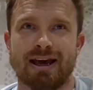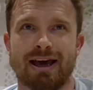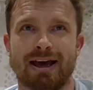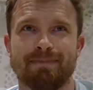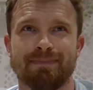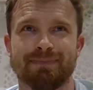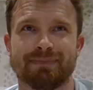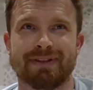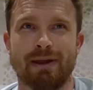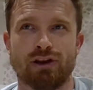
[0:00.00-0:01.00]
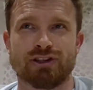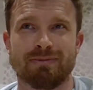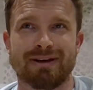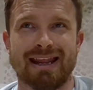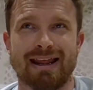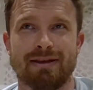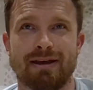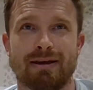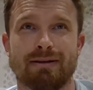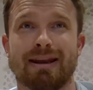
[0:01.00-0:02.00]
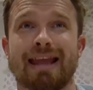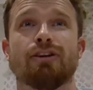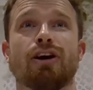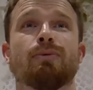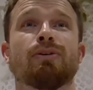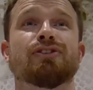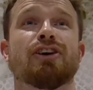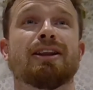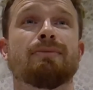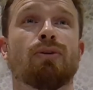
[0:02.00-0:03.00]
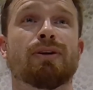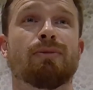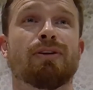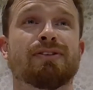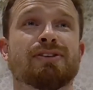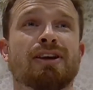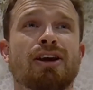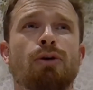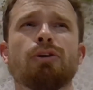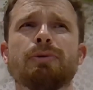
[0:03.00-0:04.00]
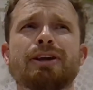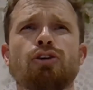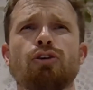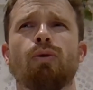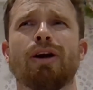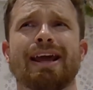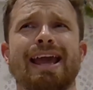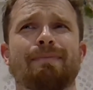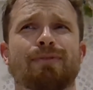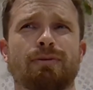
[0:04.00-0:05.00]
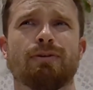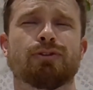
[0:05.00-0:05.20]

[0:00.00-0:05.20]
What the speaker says: There are some late night ones, early morning ones. What do we call 1 a.m.?